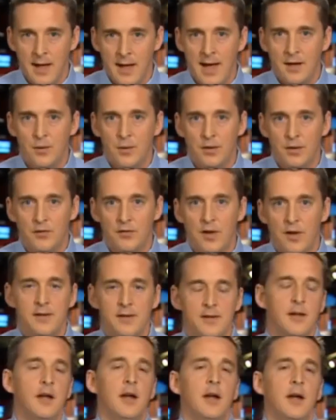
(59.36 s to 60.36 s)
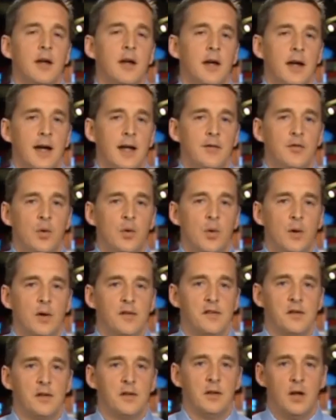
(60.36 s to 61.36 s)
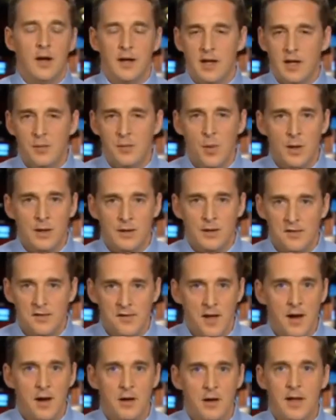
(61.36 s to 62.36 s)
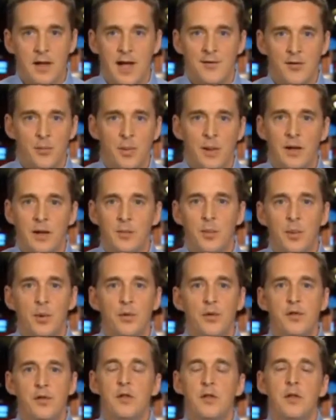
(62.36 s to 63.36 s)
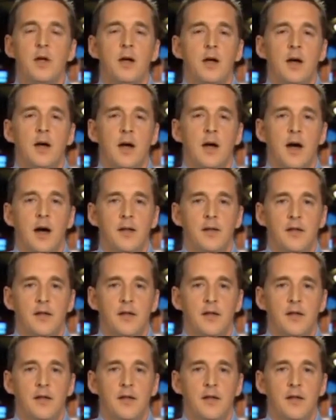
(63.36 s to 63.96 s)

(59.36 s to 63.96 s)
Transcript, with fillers: annual event. And of course, Lockheed Martin is there. They have a big booth uh,